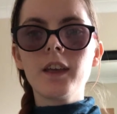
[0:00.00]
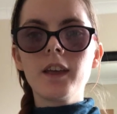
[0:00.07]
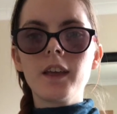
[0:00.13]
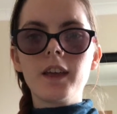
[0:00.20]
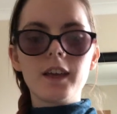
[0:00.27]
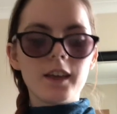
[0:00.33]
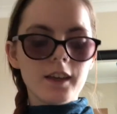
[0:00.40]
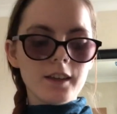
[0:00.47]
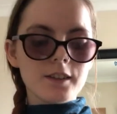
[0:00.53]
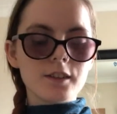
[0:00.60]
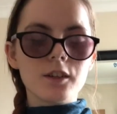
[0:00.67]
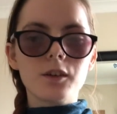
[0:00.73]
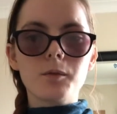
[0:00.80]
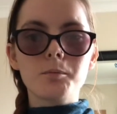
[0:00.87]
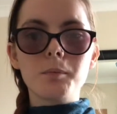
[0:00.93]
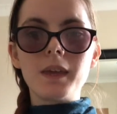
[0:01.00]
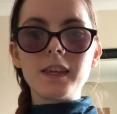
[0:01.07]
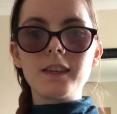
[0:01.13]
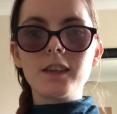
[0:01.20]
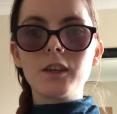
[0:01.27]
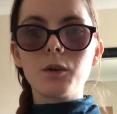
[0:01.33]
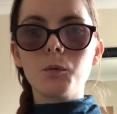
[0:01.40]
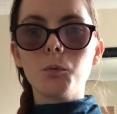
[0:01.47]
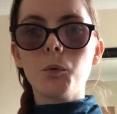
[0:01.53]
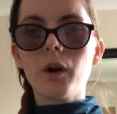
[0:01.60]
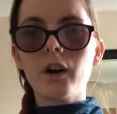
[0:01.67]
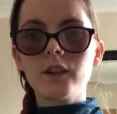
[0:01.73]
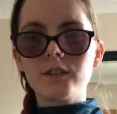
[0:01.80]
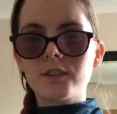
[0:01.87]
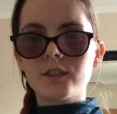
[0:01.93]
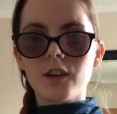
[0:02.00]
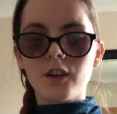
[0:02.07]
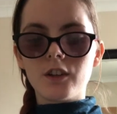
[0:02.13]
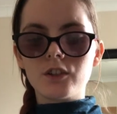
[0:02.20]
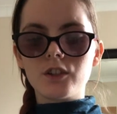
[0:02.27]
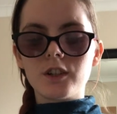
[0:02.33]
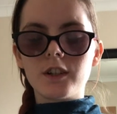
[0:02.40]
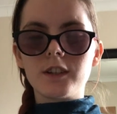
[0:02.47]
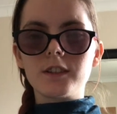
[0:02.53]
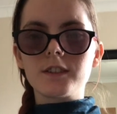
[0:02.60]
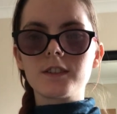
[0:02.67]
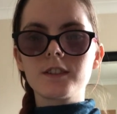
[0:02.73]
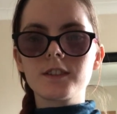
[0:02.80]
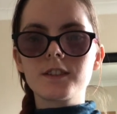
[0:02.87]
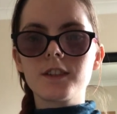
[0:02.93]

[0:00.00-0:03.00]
is making word searches.